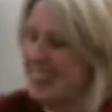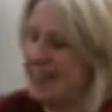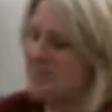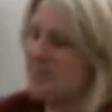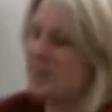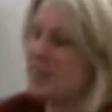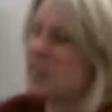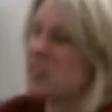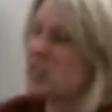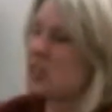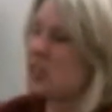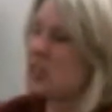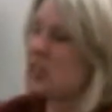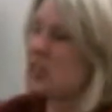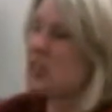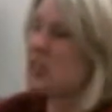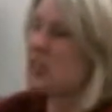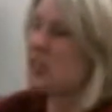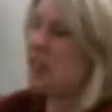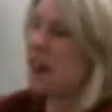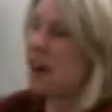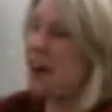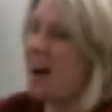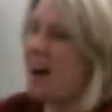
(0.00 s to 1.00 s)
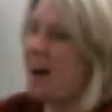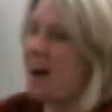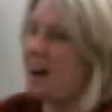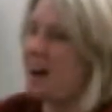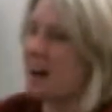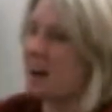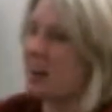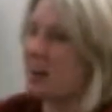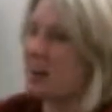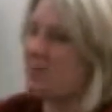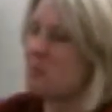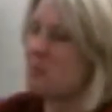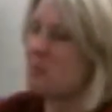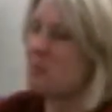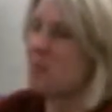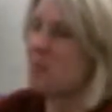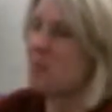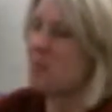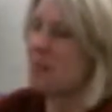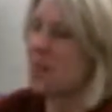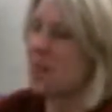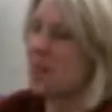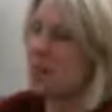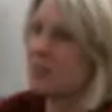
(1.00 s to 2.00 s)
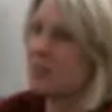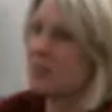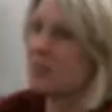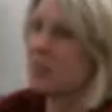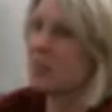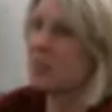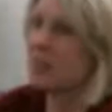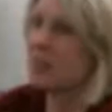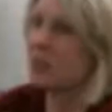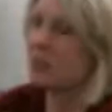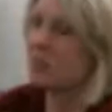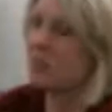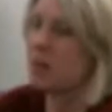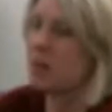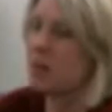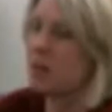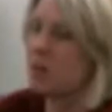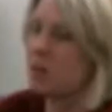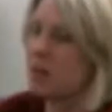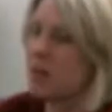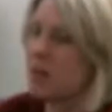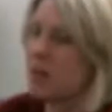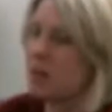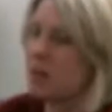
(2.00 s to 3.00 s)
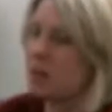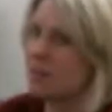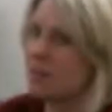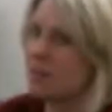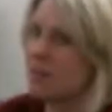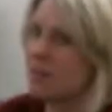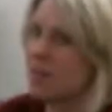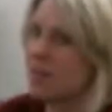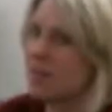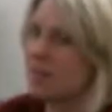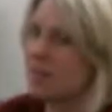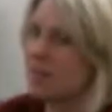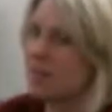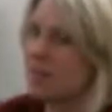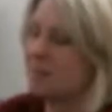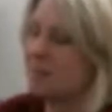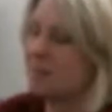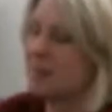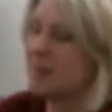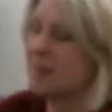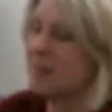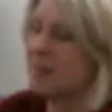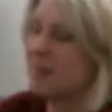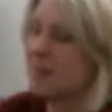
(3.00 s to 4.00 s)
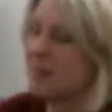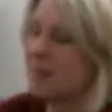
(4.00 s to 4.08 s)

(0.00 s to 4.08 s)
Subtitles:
Make sure you know the hierarchy. Remember that. You play chess or fine games. So